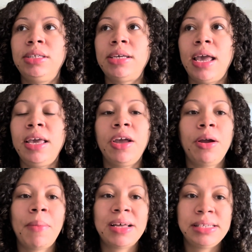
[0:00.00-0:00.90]
take care
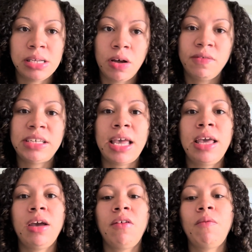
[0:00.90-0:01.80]
of myself, take
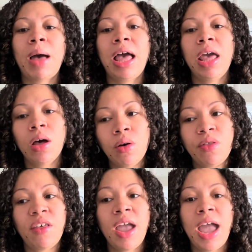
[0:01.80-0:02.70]
care of my
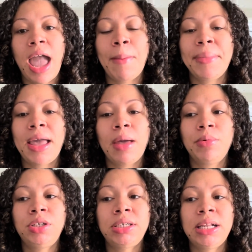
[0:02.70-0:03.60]
health, and be
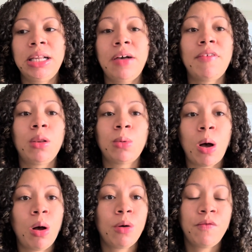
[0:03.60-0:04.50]
able to live a
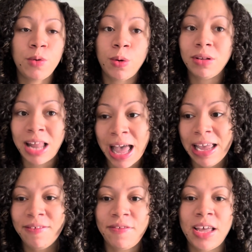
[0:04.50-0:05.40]
long, full
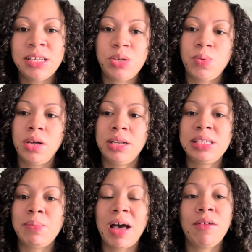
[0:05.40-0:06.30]
life, as well
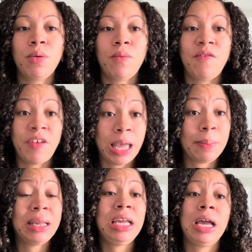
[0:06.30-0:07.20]
as my
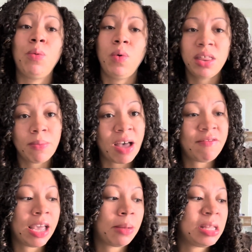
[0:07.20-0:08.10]
family and with my
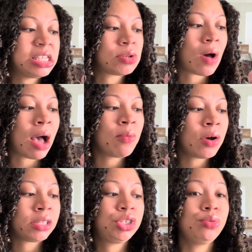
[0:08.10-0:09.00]
family. So I
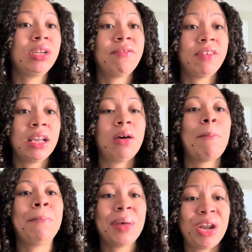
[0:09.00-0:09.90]
want to develop
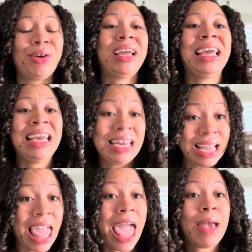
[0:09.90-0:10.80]
better
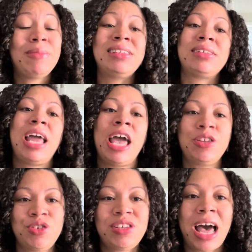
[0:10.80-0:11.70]
eating habits and
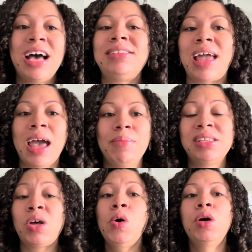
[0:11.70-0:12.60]
exercise
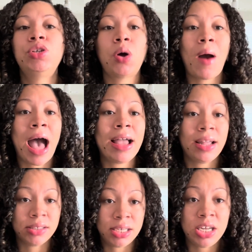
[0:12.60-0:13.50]
habits so I
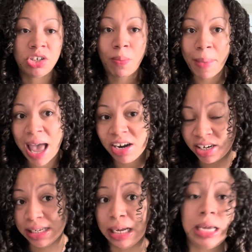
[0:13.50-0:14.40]
can teach
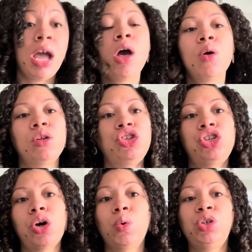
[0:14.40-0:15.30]
Majesty,
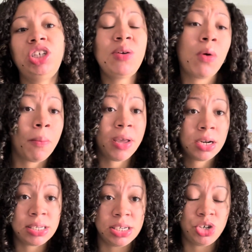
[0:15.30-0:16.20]
so she won't be
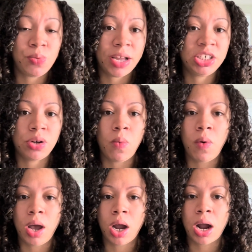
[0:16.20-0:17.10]
in a situation
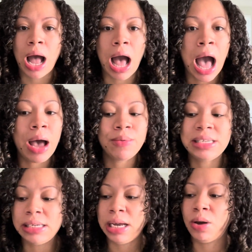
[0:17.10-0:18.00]
where I
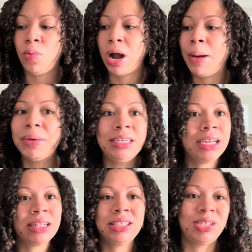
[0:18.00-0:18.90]
was in, where I'm
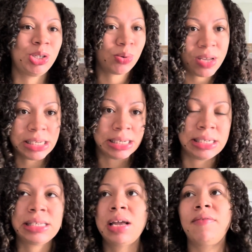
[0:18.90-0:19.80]
addicted to sweets
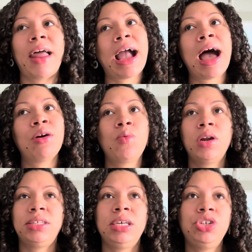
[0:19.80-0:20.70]
and stuff. Like, I don't
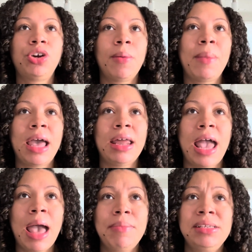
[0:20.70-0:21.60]
want to teach her bad
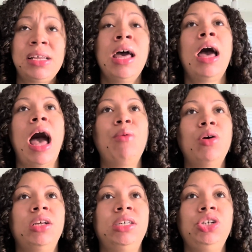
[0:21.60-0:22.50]
habits. I
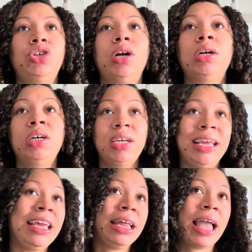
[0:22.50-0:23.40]
want to teach her good
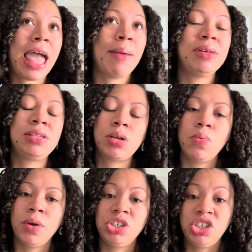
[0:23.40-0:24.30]
eating habits, so
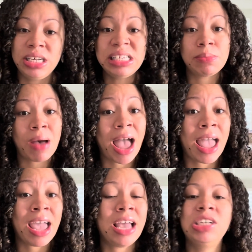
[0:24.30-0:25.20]
when she's my
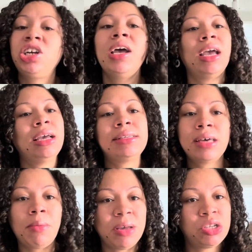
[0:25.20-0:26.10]
age, it's
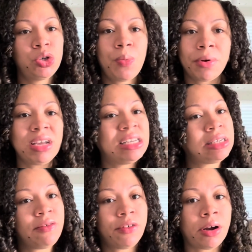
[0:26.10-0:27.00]
gonna be super
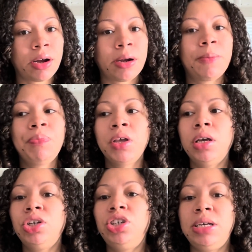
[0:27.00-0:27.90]
easy for her.
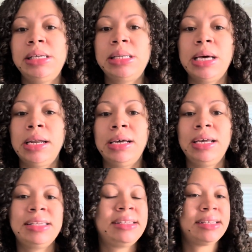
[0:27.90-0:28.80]

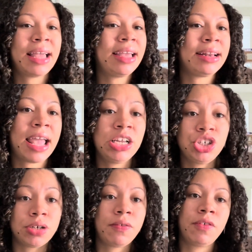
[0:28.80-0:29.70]
It's second
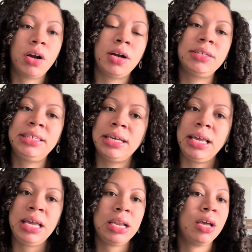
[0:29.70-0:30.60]
nature for her to eat